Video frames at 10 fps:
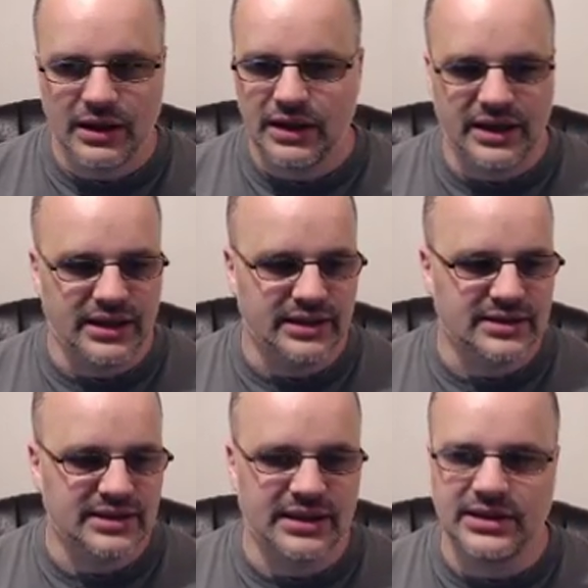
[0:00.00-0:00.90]

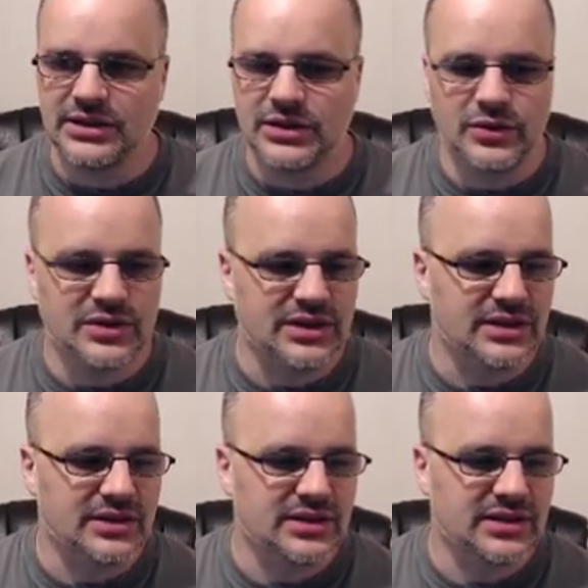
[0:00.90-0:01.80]
is it
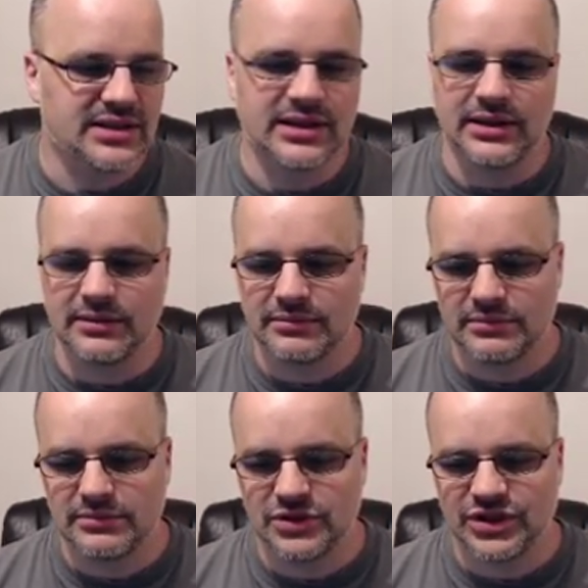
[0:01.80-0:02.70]
uses this little
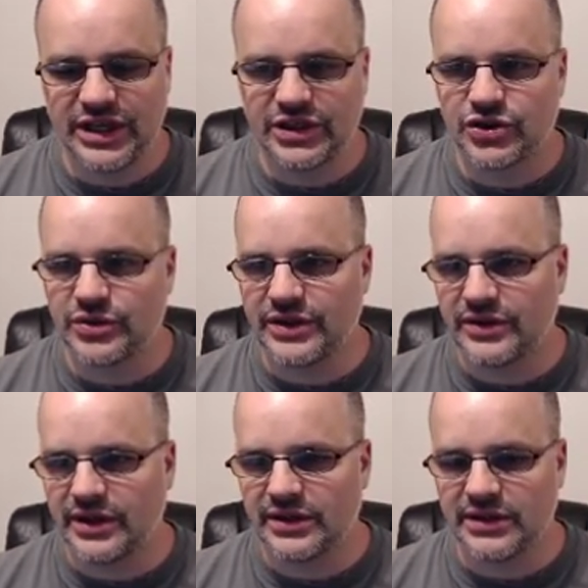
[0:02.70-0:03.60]
shader tree
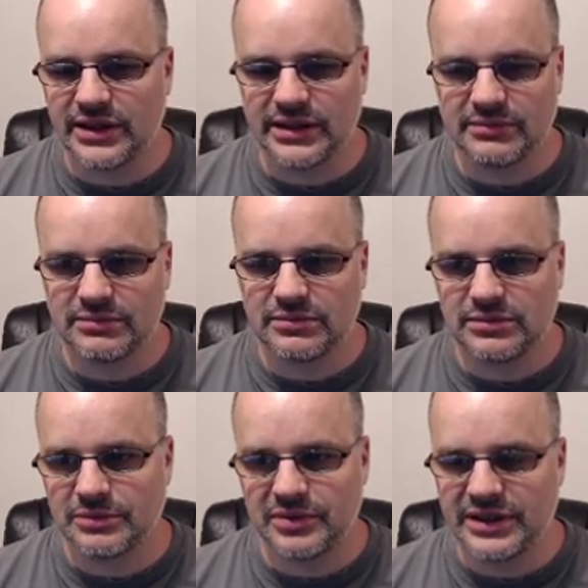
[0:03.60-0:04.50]
thing that I
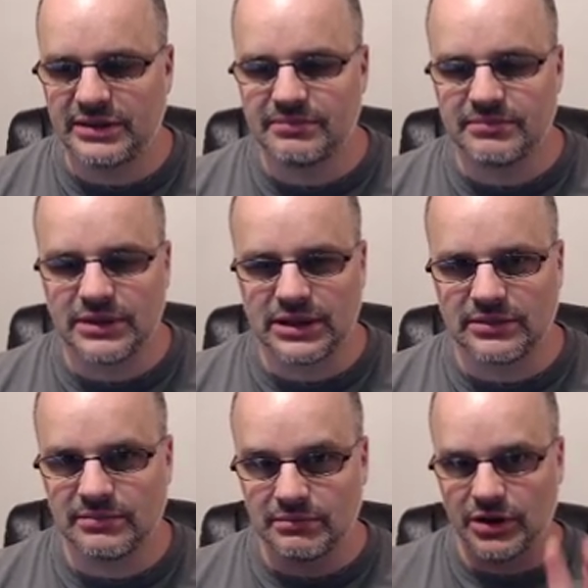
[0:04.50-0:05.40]
completely uh,
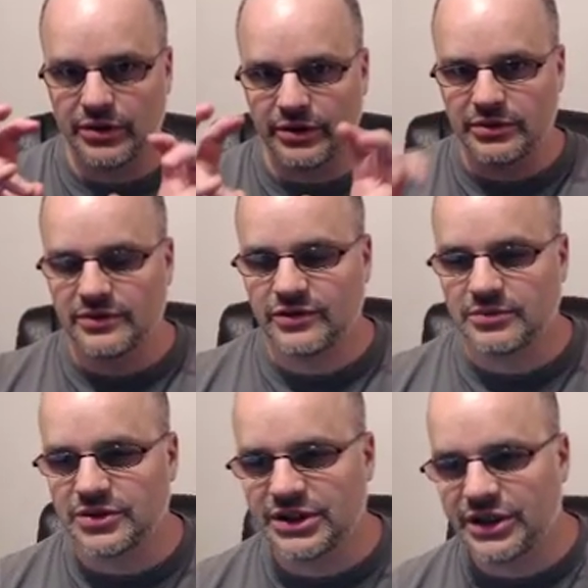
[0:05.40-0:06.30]
borrowed from
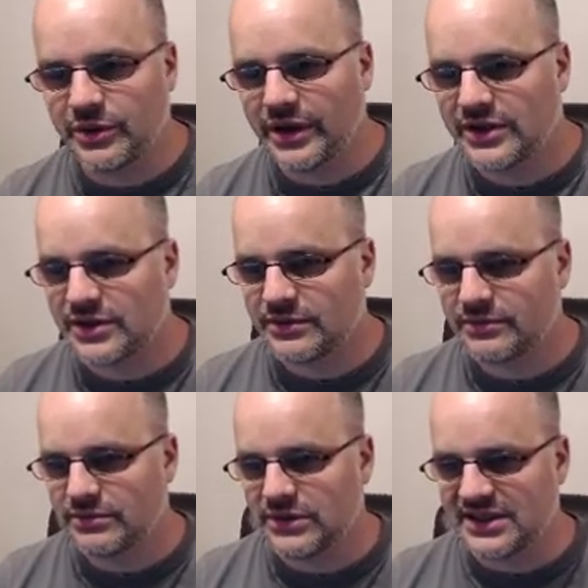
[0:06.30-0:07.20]
GD Quest
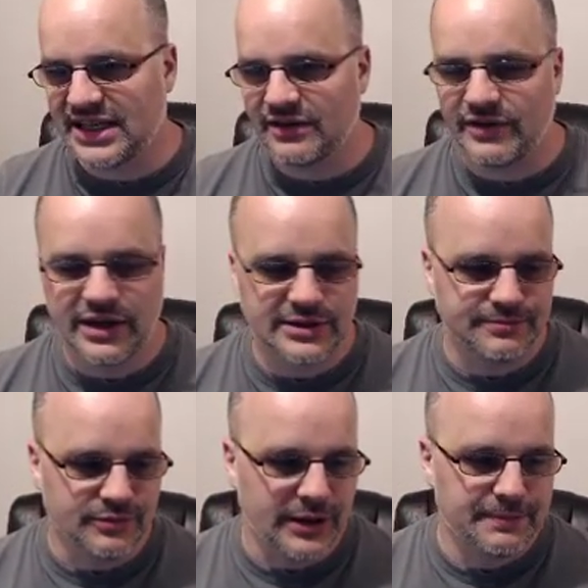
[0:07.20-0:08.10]
does that effect,
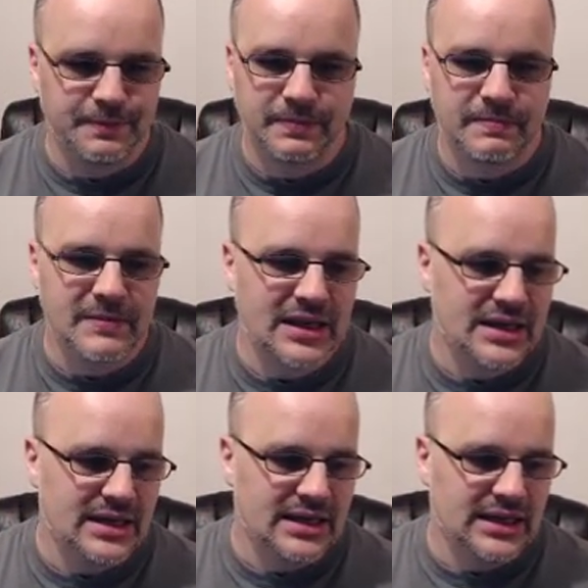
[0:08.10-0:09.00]
right?
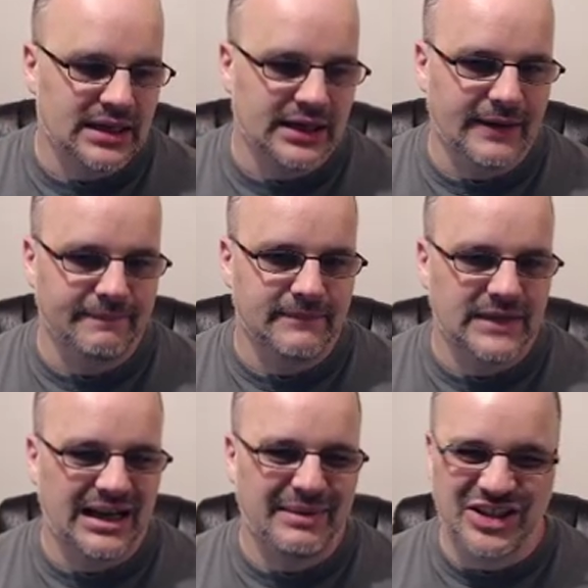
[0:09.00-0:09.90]
Um,
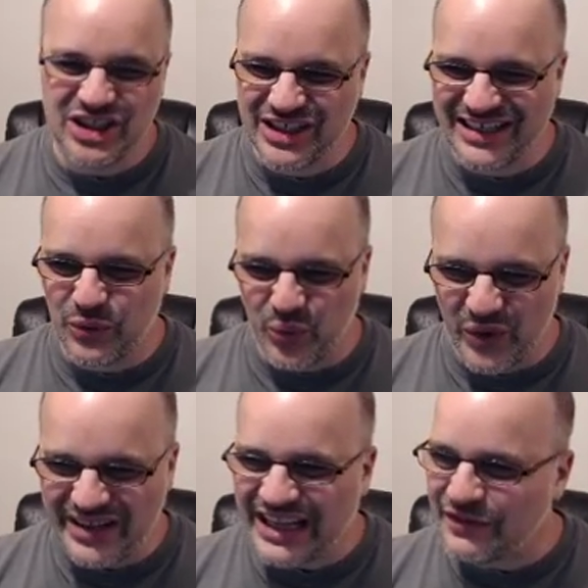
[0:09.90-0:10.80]
I'm actually going to get rid
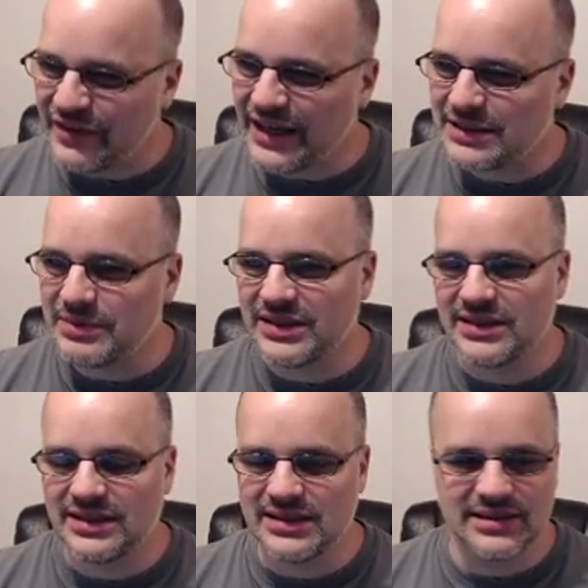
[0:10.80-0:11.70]
of that effect because it
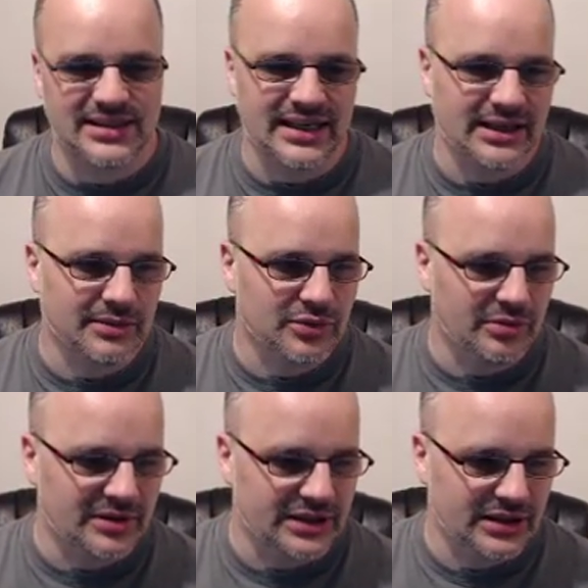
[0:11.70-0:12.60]
doesn't sync up
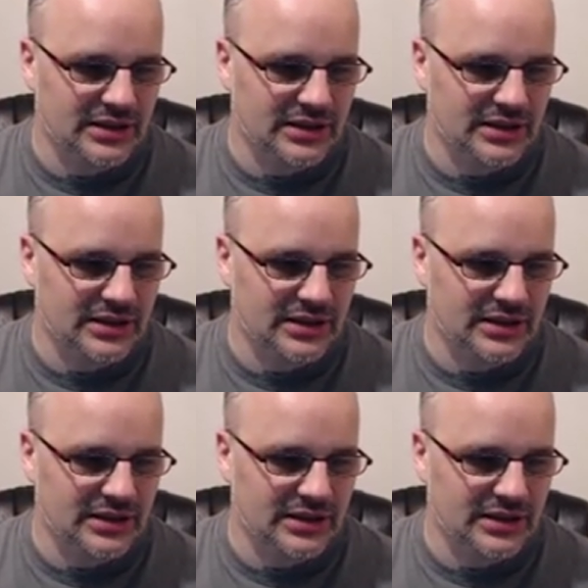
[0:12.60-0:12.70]
properly.